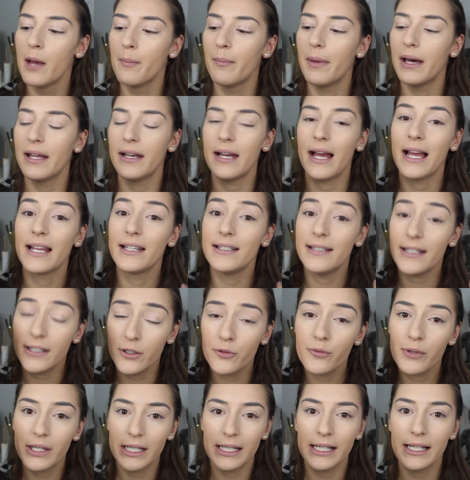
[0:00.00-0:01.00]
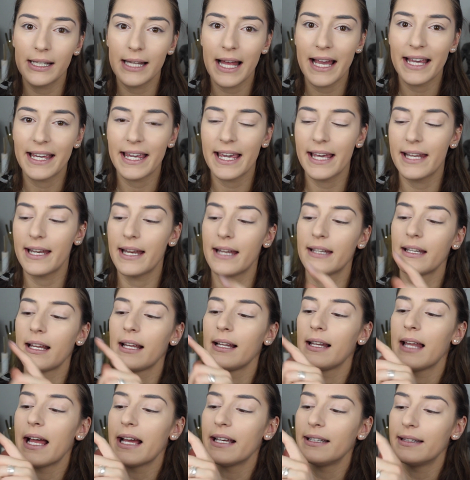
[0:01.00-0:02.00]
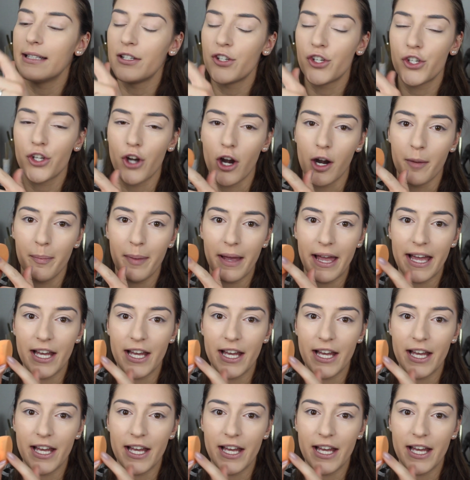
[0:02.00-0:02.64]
But I did really like it, and I like the sharp